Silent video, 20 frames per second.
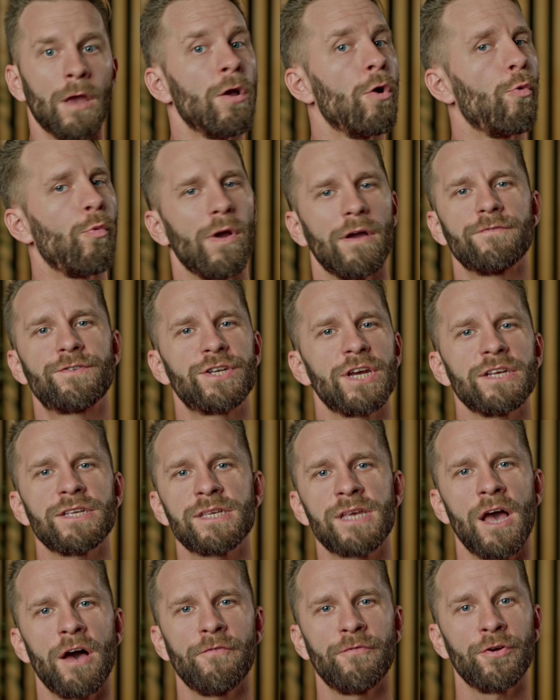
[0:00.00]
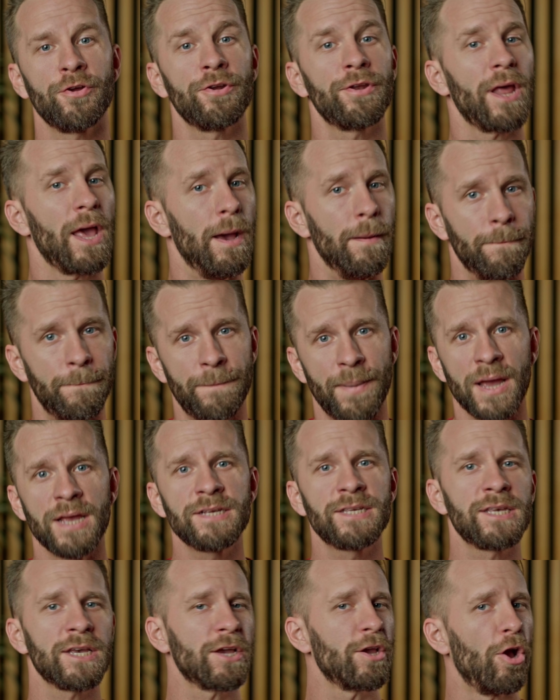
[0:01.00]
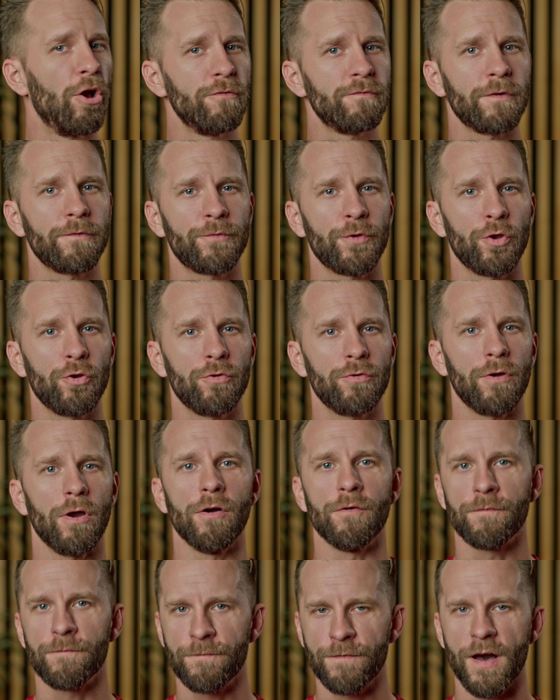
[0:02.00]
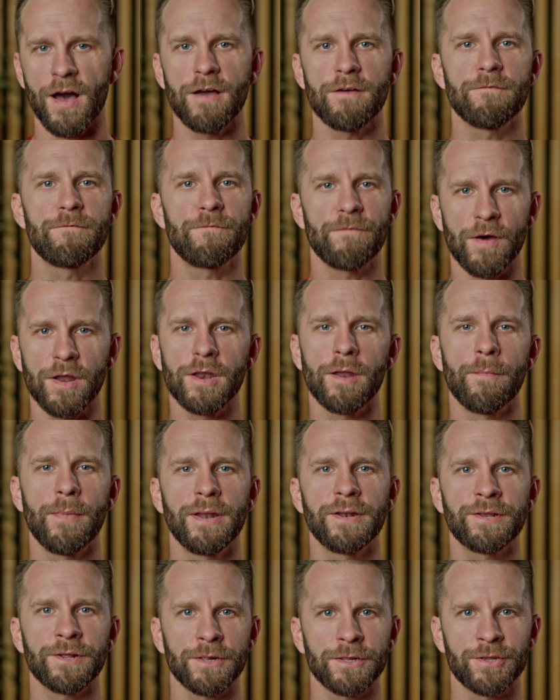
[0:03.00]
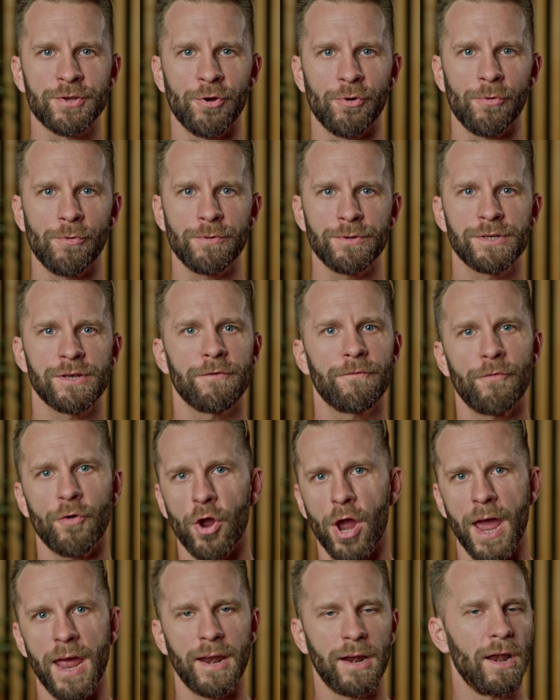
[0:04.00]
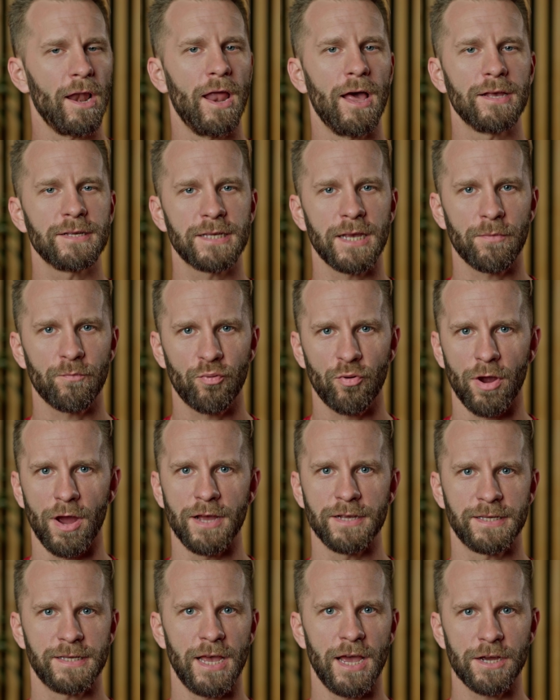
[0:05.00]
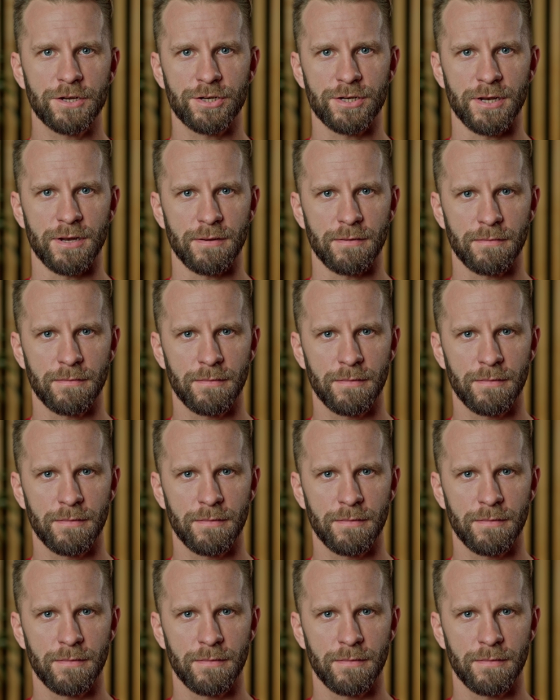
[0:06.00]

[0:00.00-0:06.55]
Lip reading: We've just covered a basic overview of 5 fundamental tools for analyzing price action.